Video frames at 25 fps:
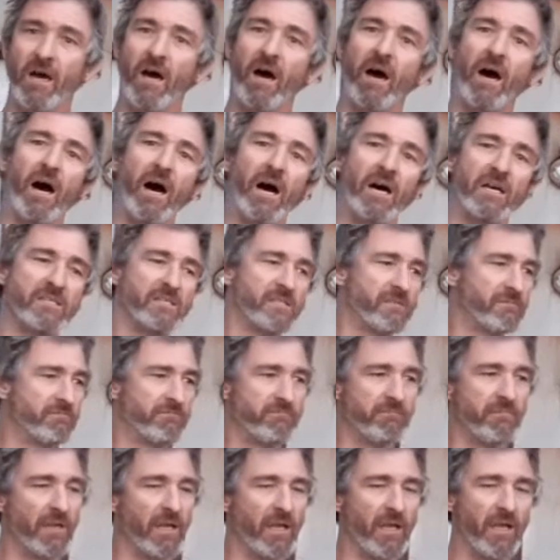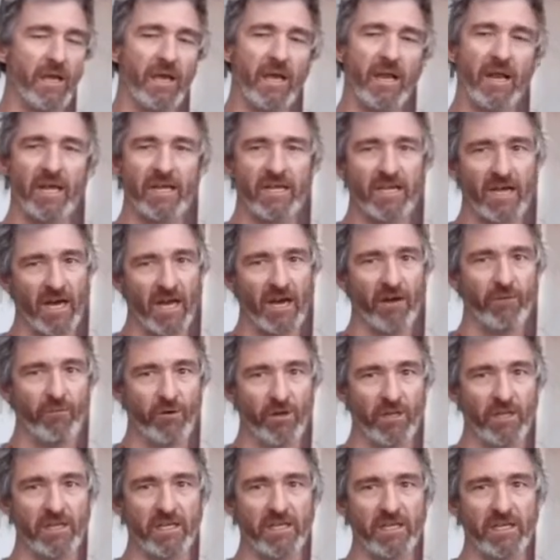And I got it
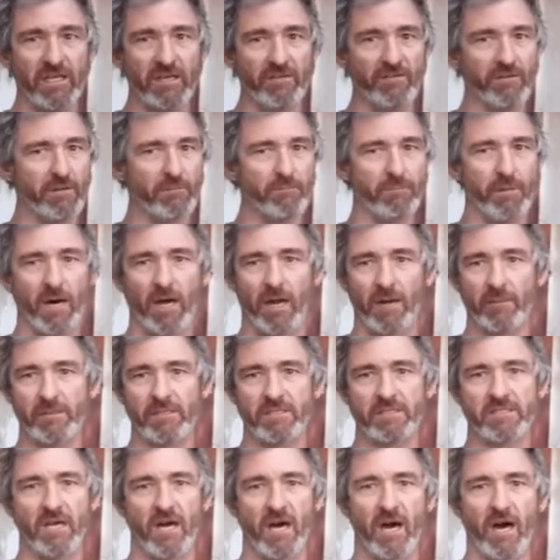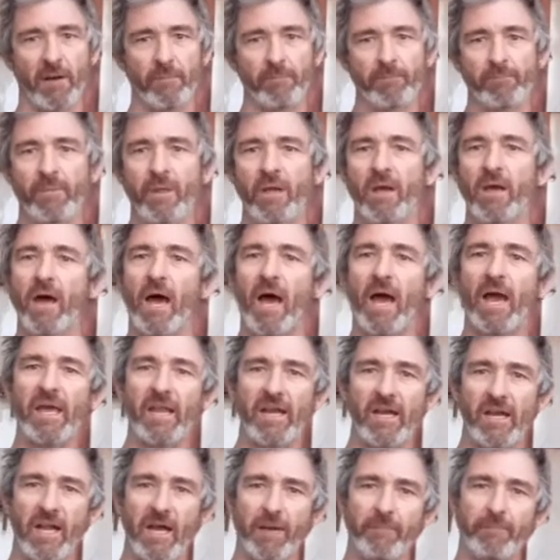really even, bottom and top. I
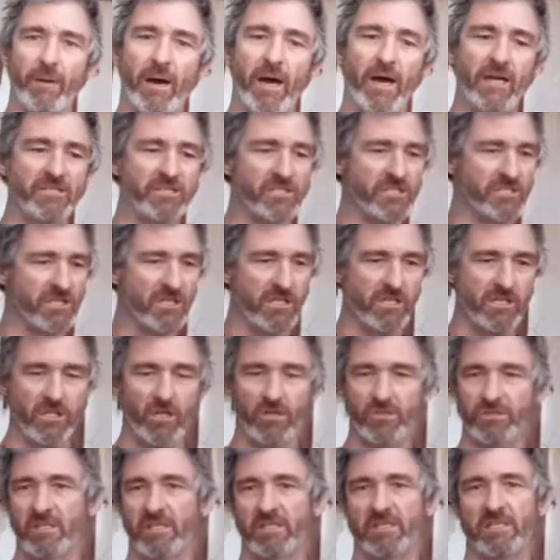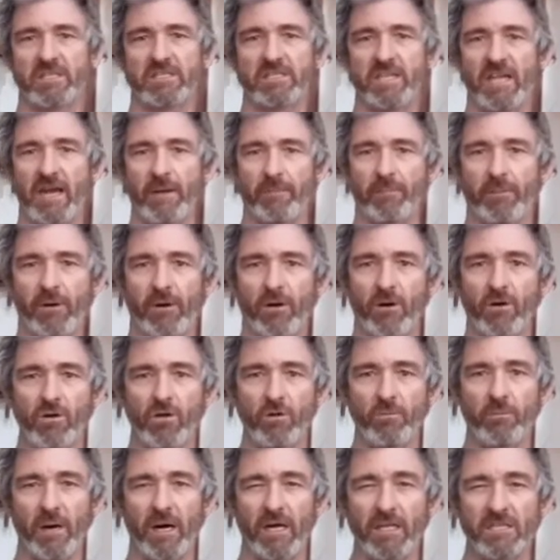ended up just closing the damper a
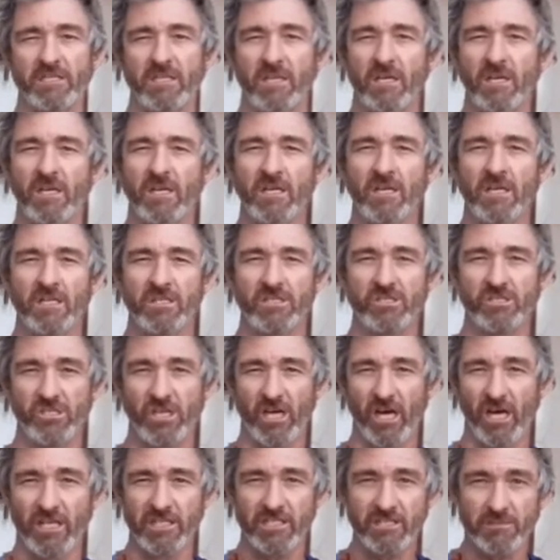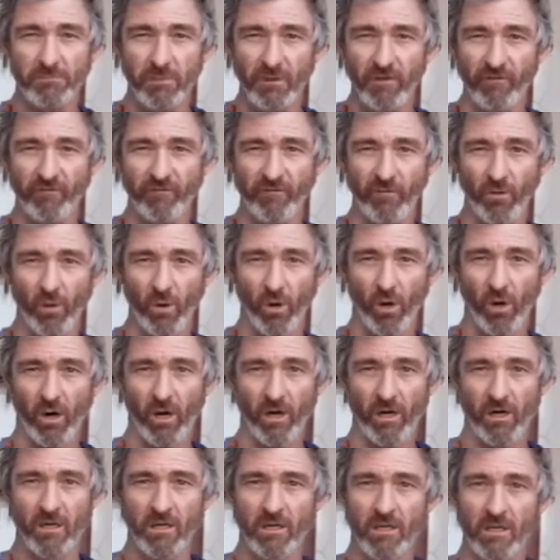whole bunch just
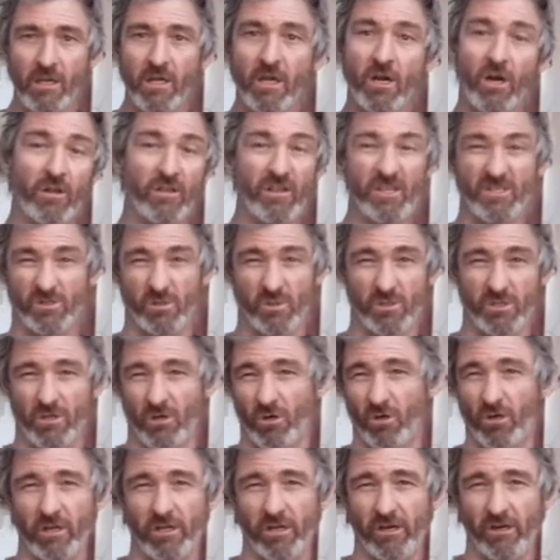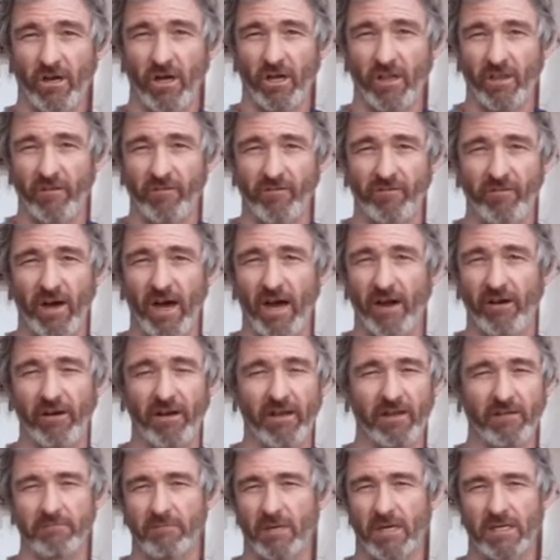before. This was earlier on the
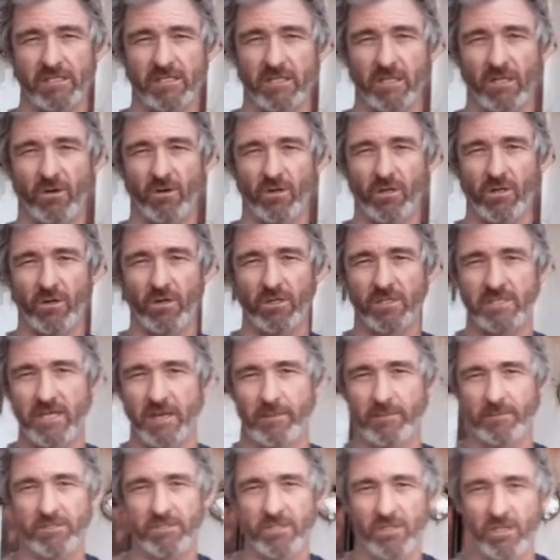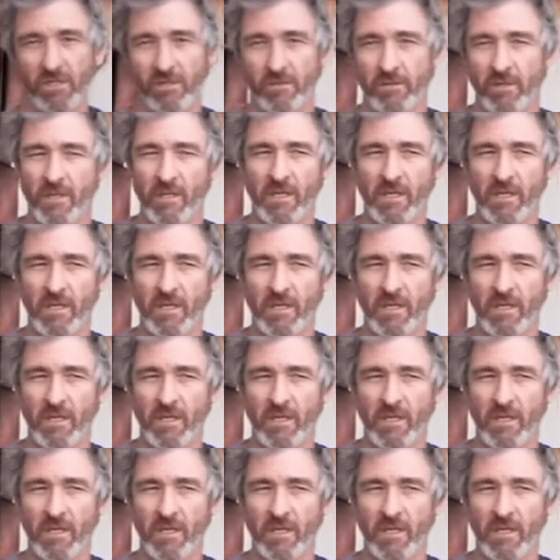firing, much lower temperature.